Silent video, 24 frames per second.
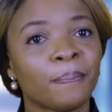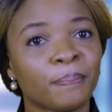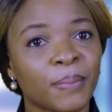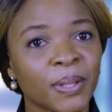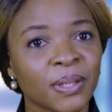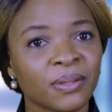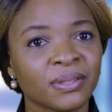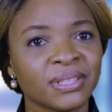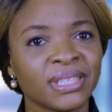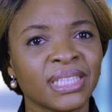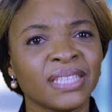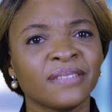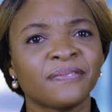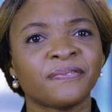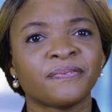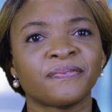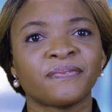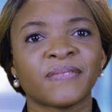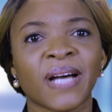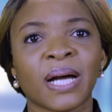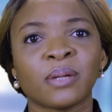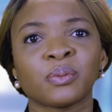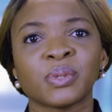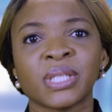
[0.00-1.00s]
Building
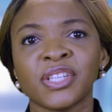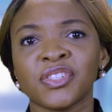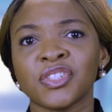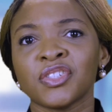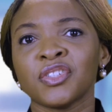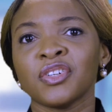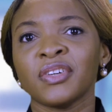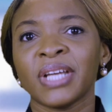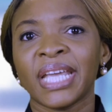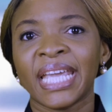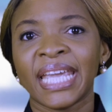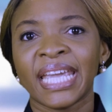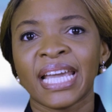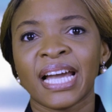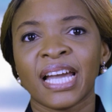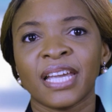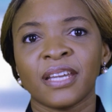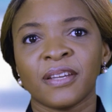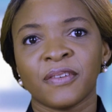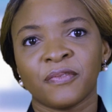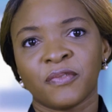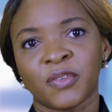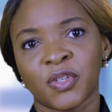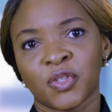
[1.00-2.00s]
foundational AI
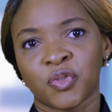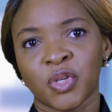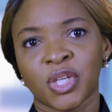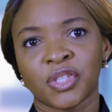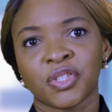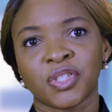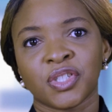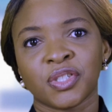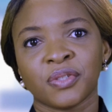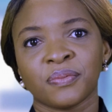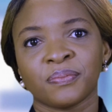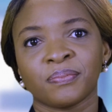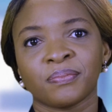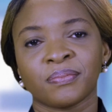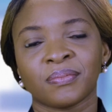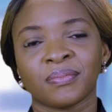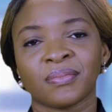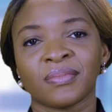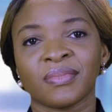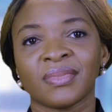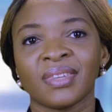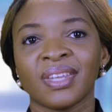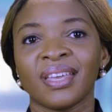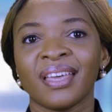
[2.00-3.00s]
infrastructure.
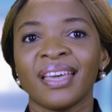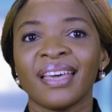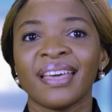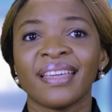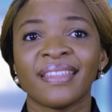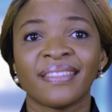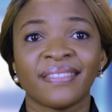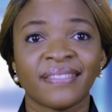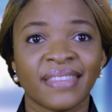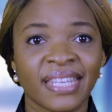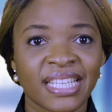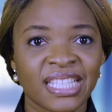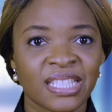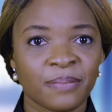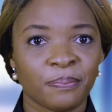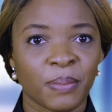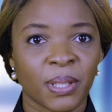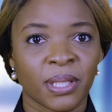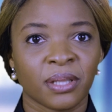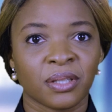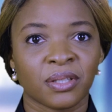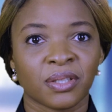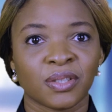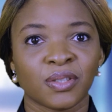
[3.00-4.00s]
This
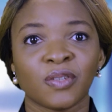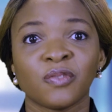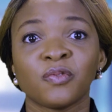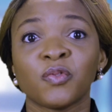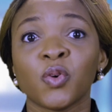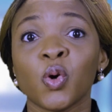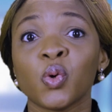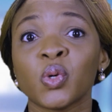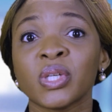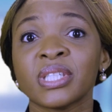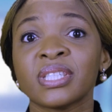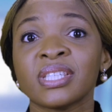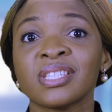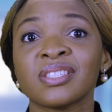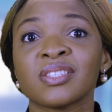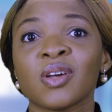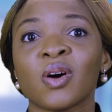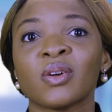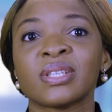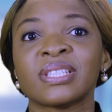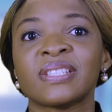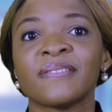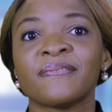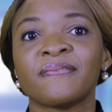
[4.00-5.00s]
pillar focuses
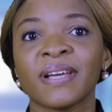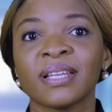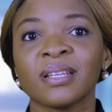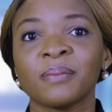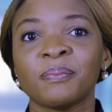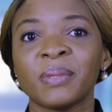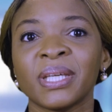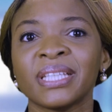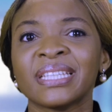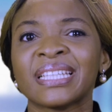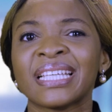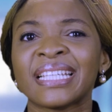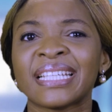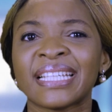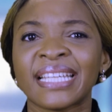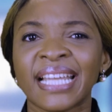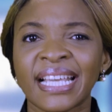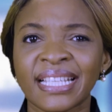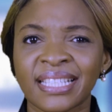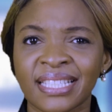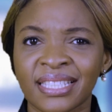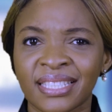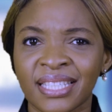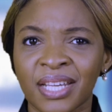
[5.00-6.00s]
on developing the
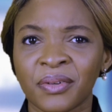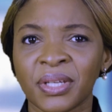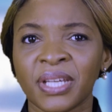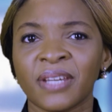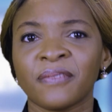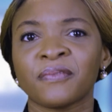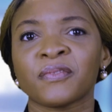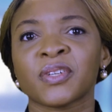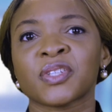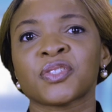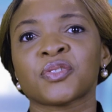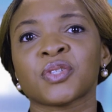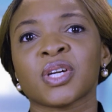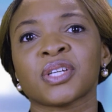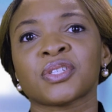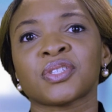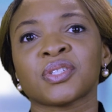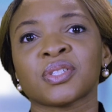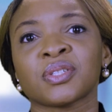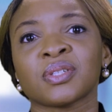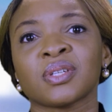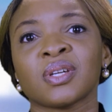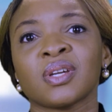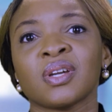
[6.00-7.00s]
necessary
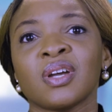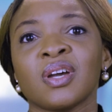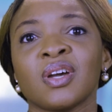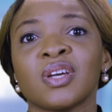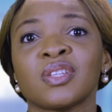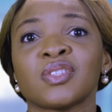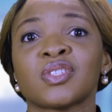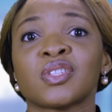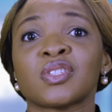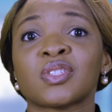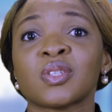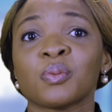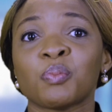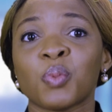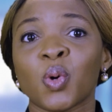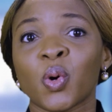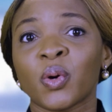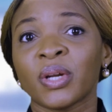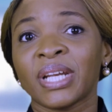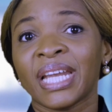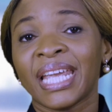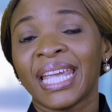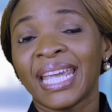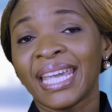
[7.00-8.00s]
infrastructure to
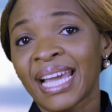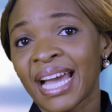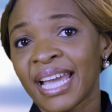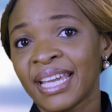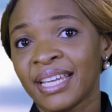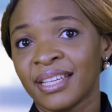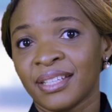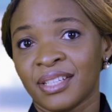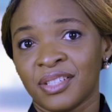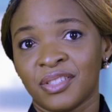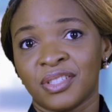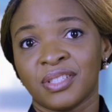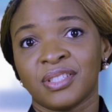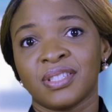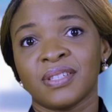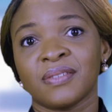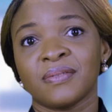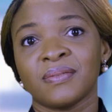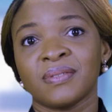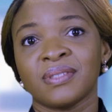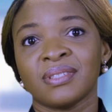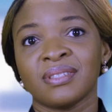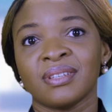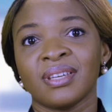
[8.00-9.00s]
support AI
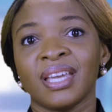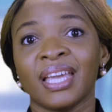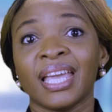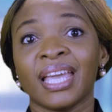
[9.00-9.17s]
initiatives,